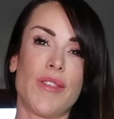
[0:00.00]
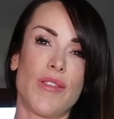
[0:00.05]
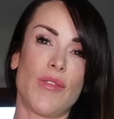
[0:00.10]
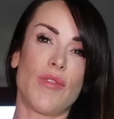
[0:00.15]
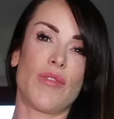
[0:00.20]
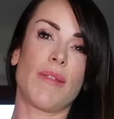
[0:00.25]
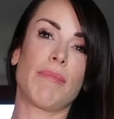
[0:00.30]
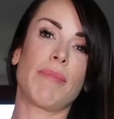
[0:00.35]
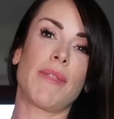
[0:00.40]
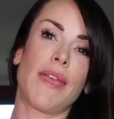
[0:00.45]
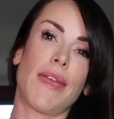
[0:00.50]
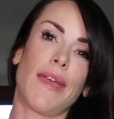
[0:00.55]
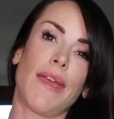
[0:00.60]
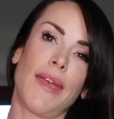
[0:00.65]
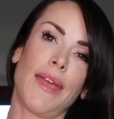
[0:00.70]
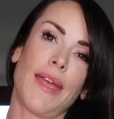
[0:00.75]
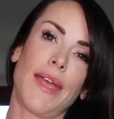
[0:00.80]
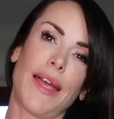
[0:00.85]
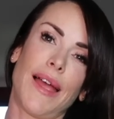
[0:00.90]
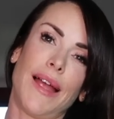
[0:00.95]
to do
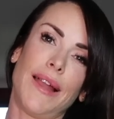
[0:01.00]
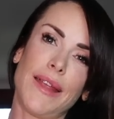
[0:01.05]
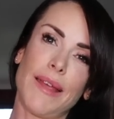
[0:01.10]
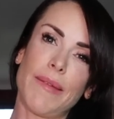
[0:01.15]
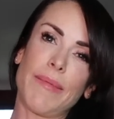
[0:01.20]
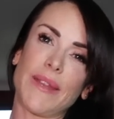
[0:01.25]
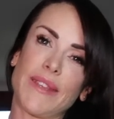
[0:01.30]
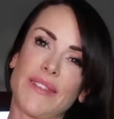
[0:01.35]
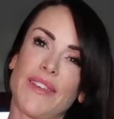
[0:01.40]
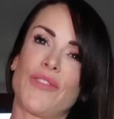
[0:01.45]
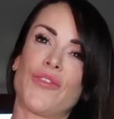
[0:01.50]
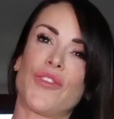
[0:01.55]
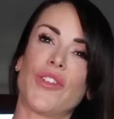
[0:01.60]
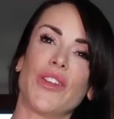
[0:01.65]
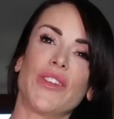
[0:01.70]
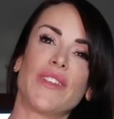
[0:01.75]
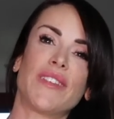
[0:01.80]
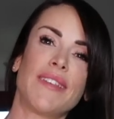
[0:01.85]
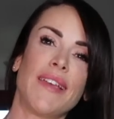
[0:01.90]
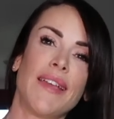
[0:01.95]
something a little bit
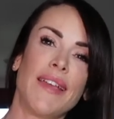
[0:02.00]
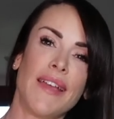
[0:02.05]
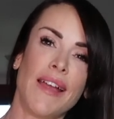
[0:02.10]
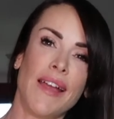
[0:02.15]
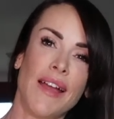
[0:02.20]
different.